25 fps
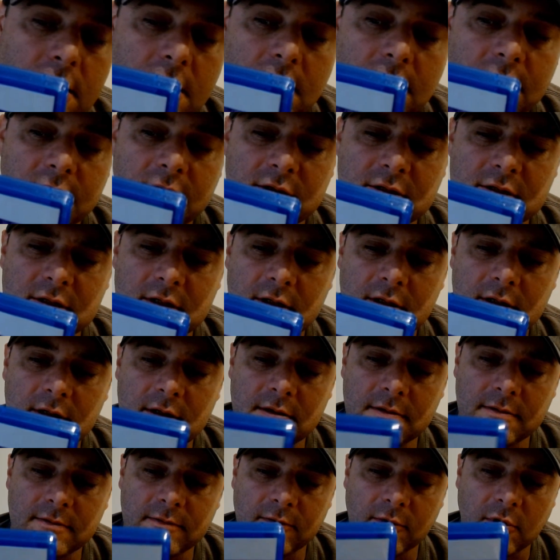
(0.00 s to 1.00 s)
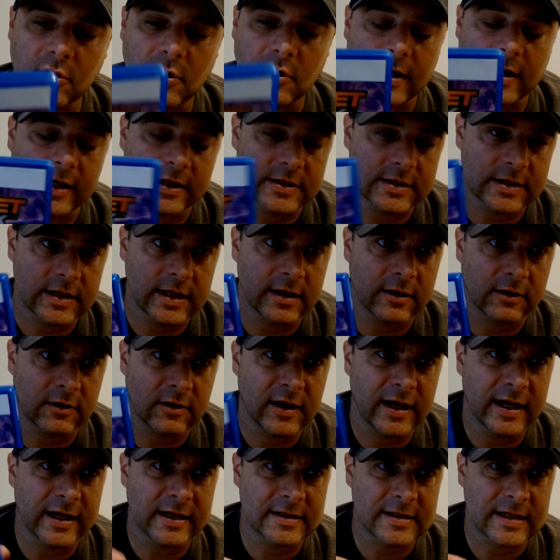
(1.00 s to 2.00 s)
There's a Clank's there.
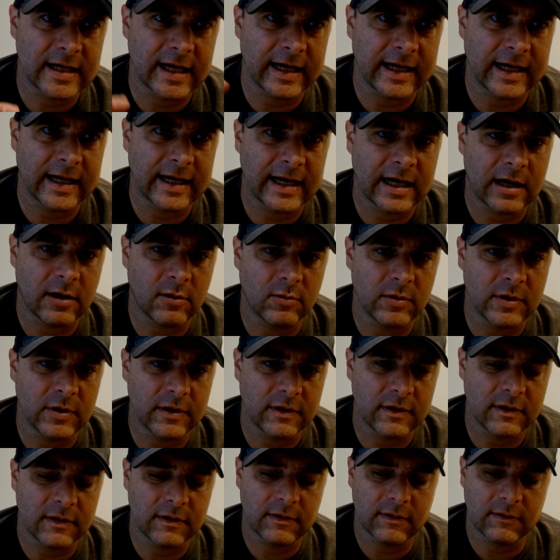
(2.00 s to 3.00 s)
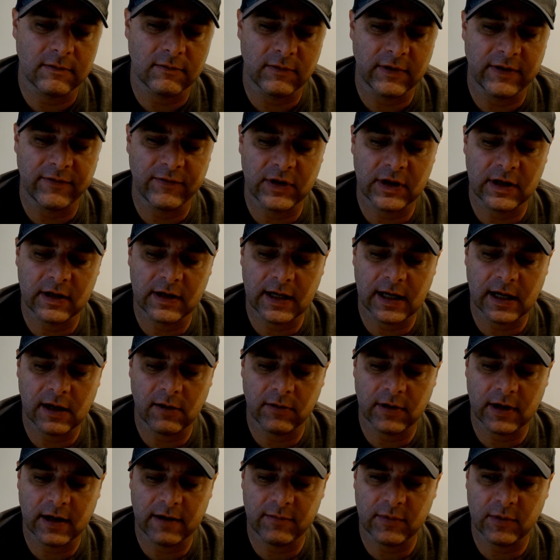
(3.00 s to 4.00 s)
Clank's hanging out with Rivet now,
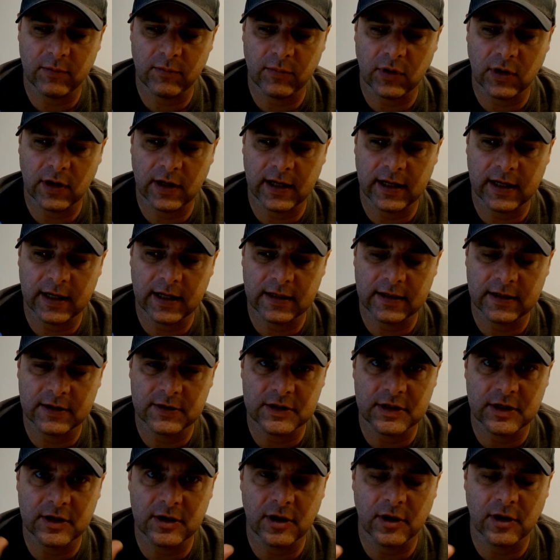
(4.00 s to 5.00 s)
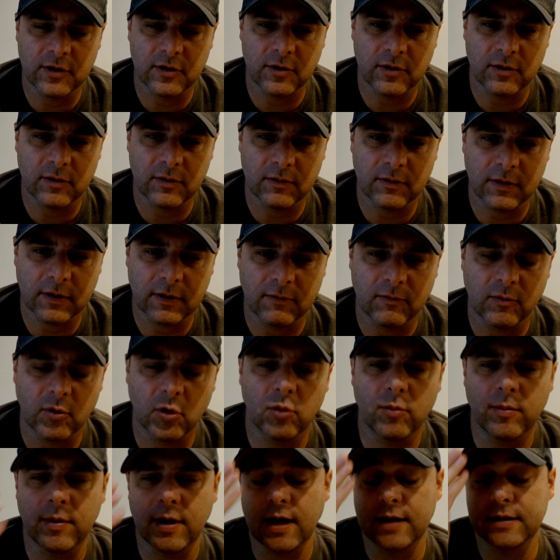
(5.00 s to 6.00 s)
and I've been playing. And there's another
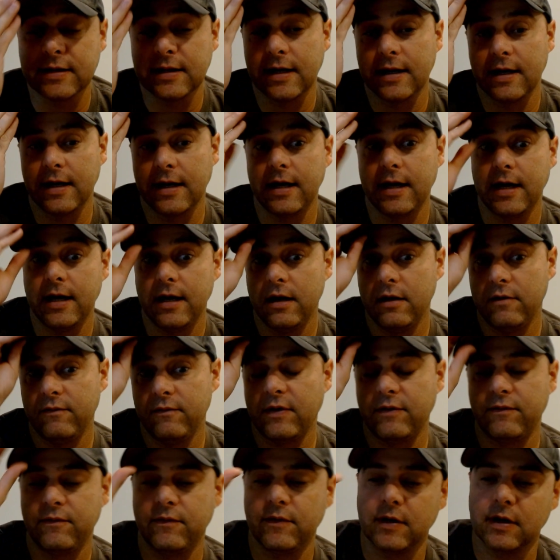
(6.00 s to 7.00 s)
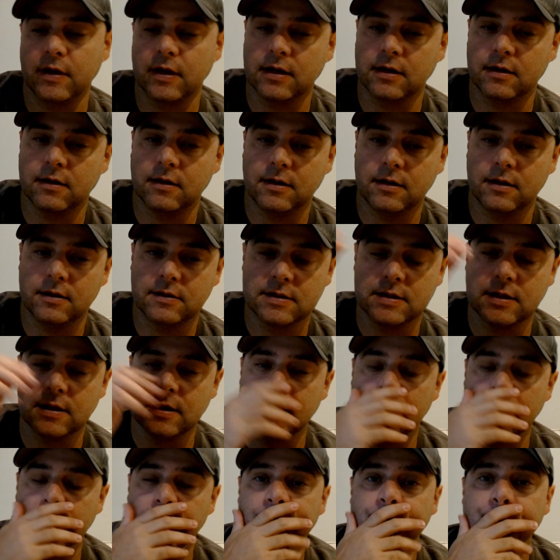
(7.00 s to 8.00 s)
robot that I have. I forget its
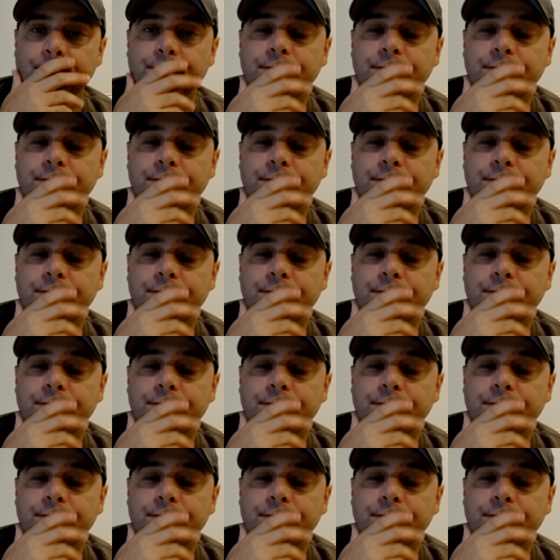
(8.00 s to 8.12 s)
name.